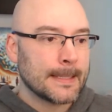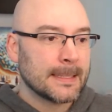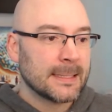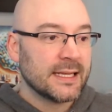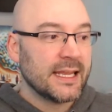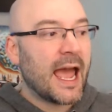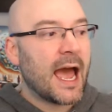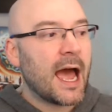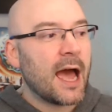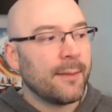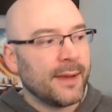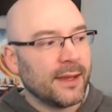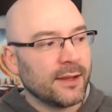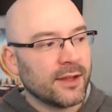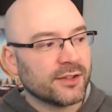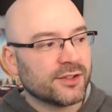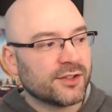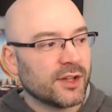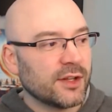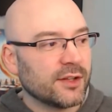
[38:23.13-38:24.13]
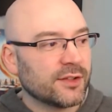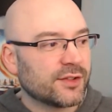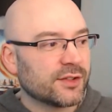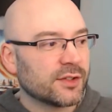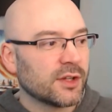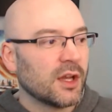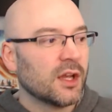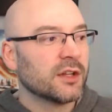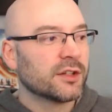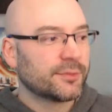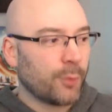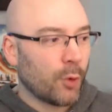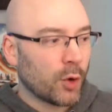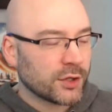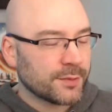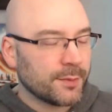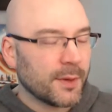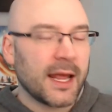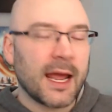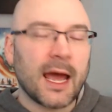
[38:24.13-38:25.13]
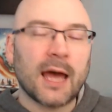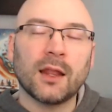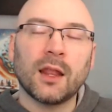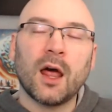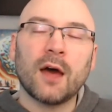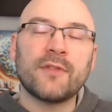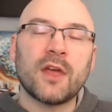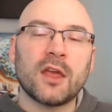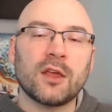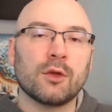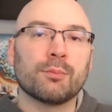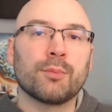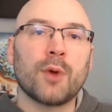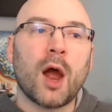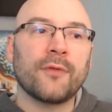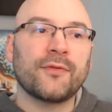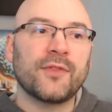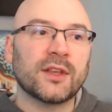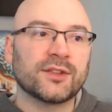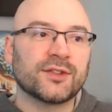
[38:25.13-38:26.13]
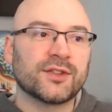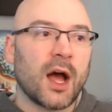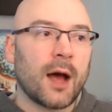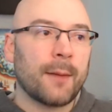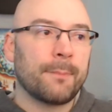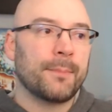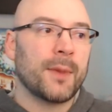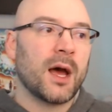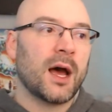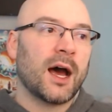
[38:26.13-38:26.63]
Yeah, I mean, this is sports money. I love that you brought this up.